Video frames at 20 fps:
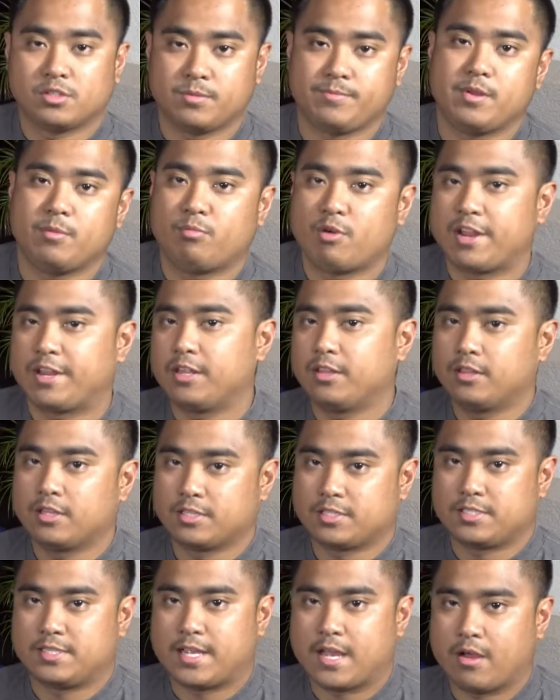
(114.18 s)
to be breaking
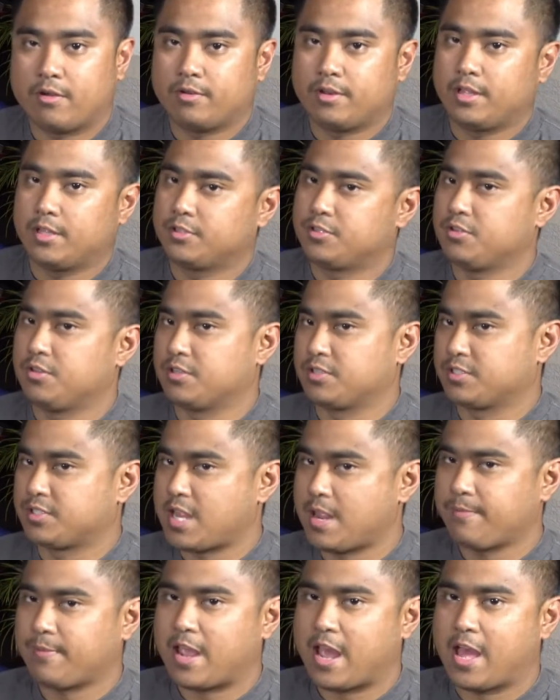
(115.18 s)
this down into the
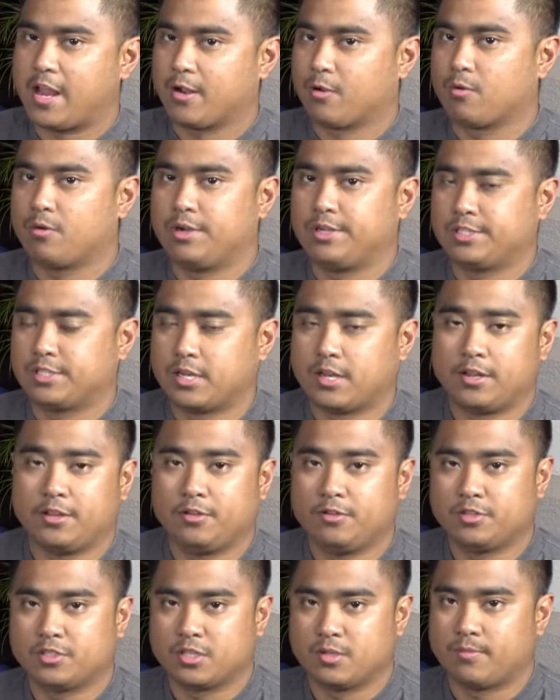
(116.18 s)
same categories that I
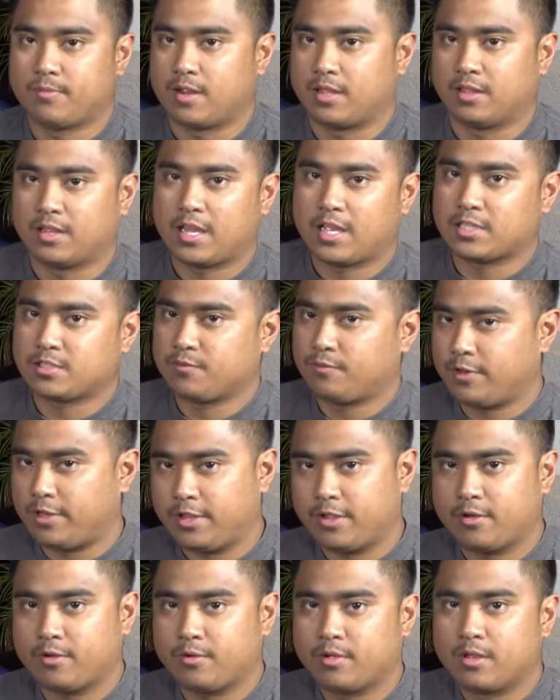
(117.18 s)
used in my last
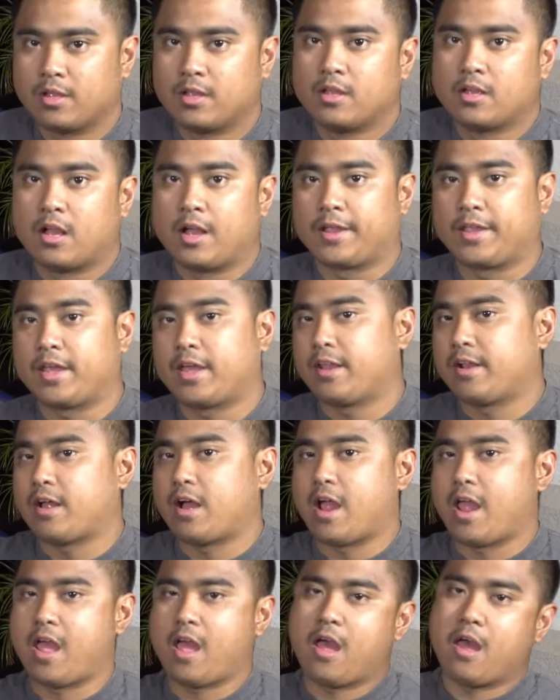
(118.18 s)
video. Again,
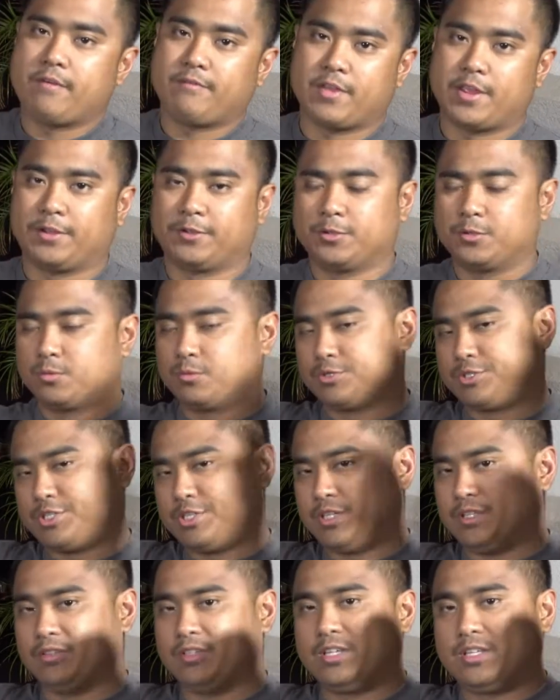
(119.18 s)
I have a Google
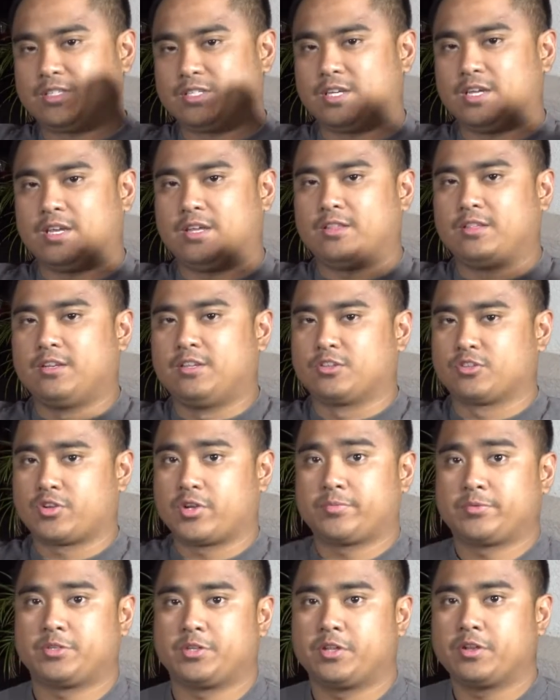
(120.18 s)
Sheet linked in the
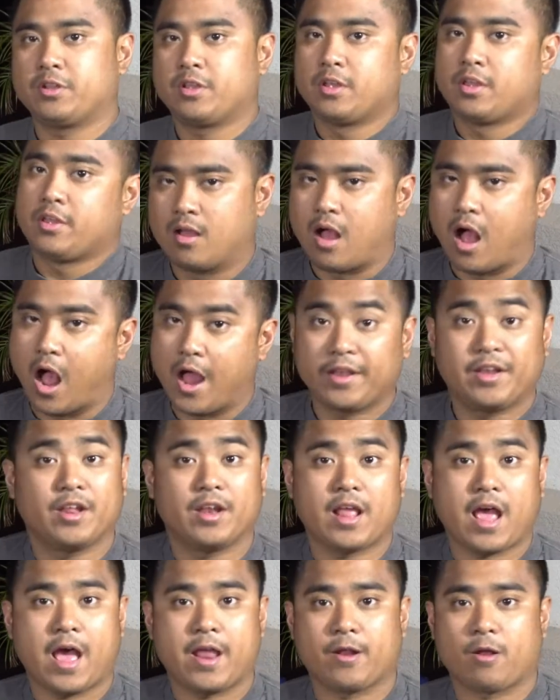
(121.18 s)
description. I
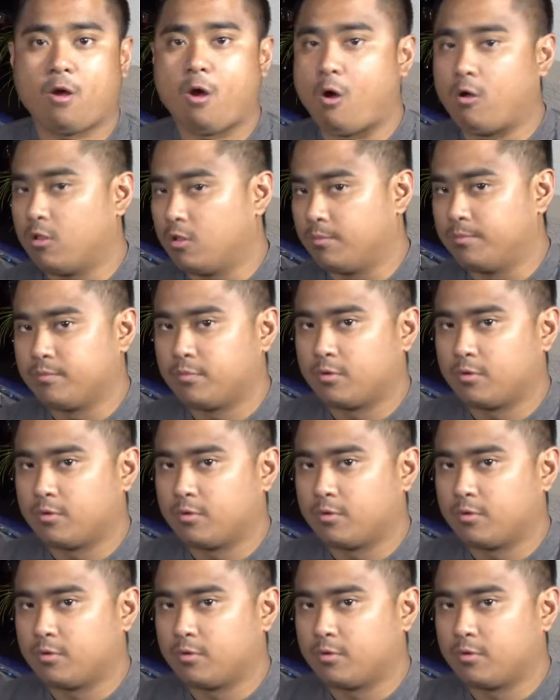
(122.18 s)
did add a column